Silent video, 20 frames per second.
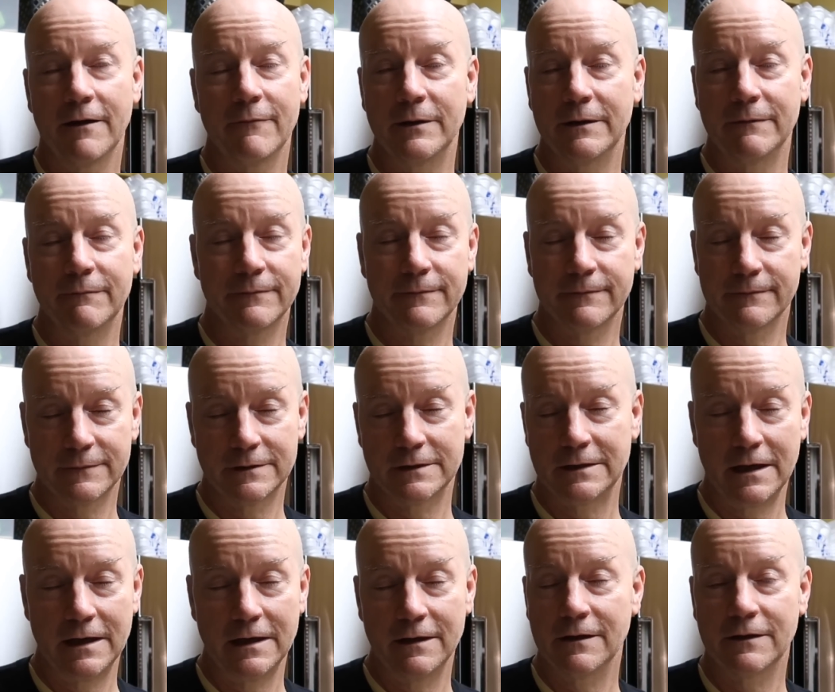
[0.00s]
have been
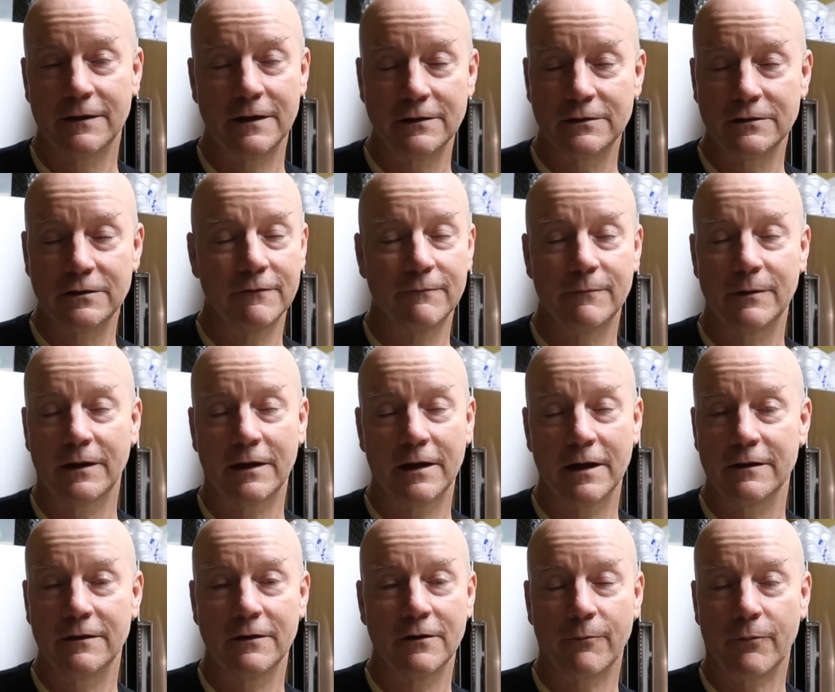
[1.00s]
saying that they should have been
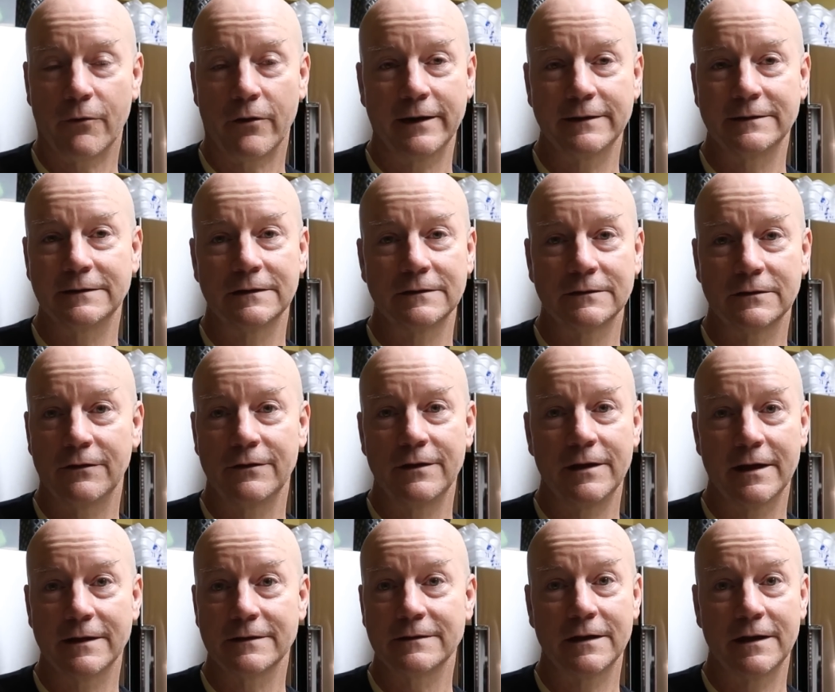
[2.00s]
cutting their prices on
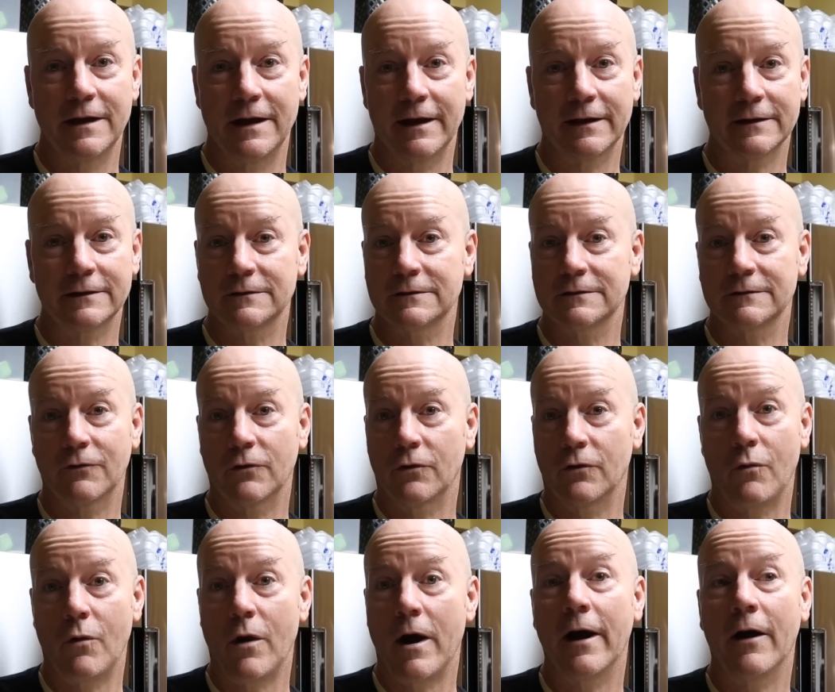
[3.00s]
the S and X for
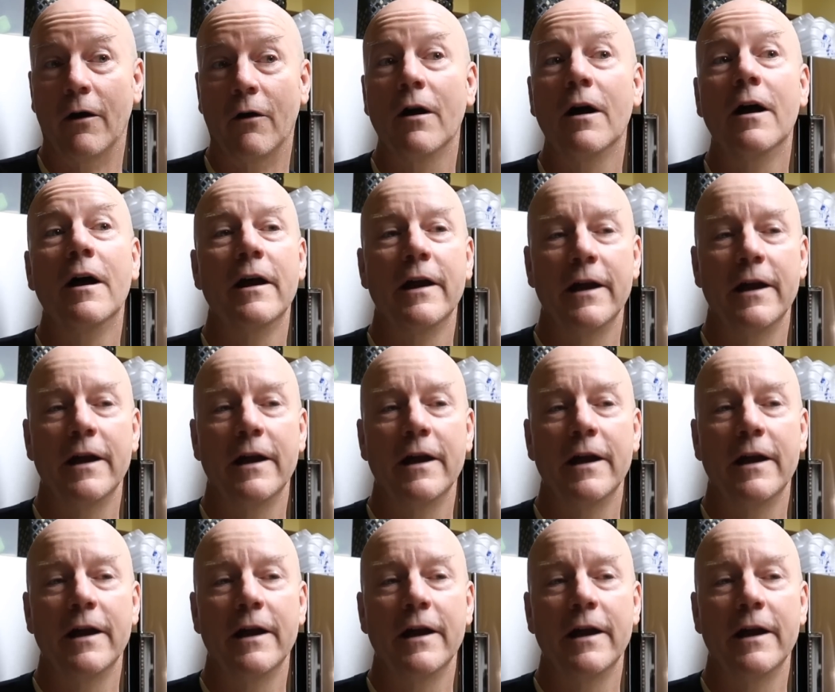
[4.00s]
a while,